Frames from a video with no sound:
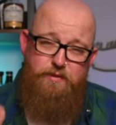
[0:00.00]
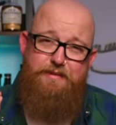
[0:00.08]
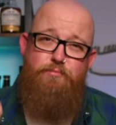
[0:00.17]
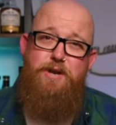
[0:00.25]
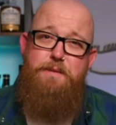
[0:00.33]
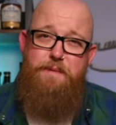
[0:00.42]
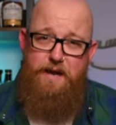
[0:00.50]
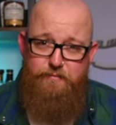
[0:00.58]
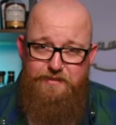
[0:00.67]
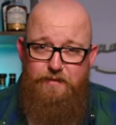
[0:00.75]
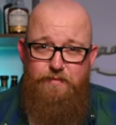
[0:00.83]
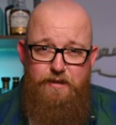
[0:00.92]

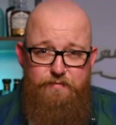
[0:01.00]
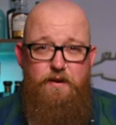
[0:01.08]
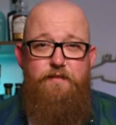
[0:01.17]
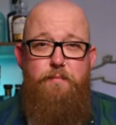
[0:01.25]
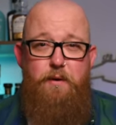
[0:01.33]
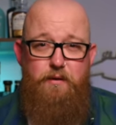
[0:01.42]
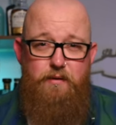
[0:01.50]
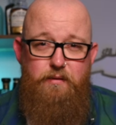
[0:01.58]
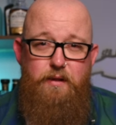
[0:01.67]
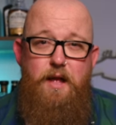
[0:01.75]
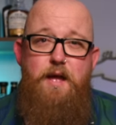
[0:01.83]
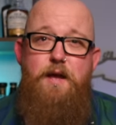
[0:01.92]
£3.75 a
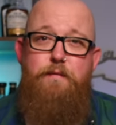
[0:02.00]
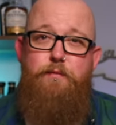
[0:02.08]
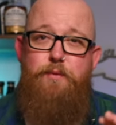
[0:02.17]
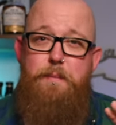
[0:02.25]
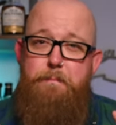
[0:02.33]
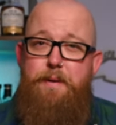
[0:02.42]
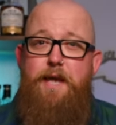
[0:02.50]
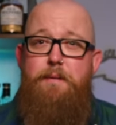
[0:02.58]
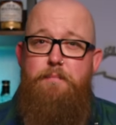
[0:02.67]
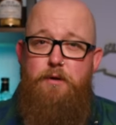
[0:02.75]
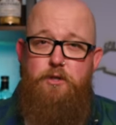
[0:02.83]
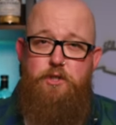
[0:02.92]
bottle from the Beer
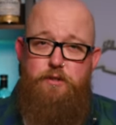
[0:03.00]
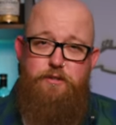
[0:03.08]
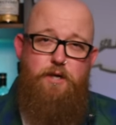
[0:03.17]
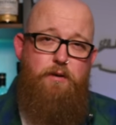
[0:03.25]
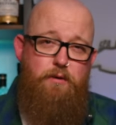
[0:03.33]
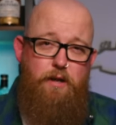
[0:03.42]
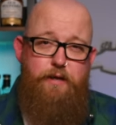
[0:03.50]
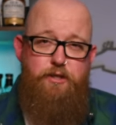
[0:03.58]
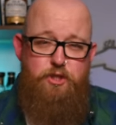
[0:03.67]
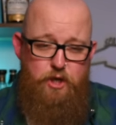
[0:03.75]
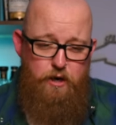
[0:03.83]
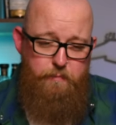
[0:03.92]
Merchants online
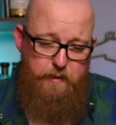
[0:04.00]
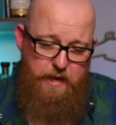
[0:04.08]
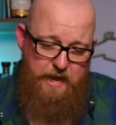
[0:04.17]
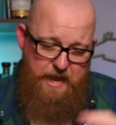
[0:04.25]
shop.